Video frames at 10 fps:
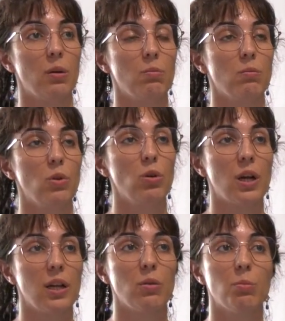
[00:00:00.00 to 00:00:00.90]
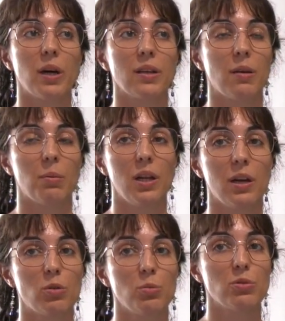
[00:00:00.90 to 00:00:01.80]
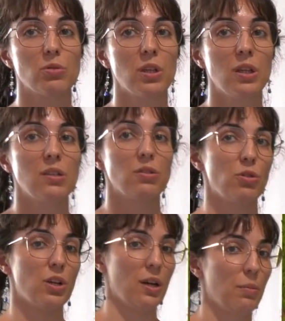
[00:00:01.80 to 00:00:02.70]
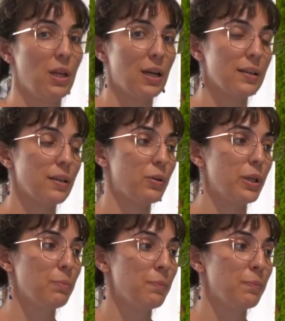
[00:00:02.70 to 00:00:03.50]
locally compact abelian groups is not an abelian category.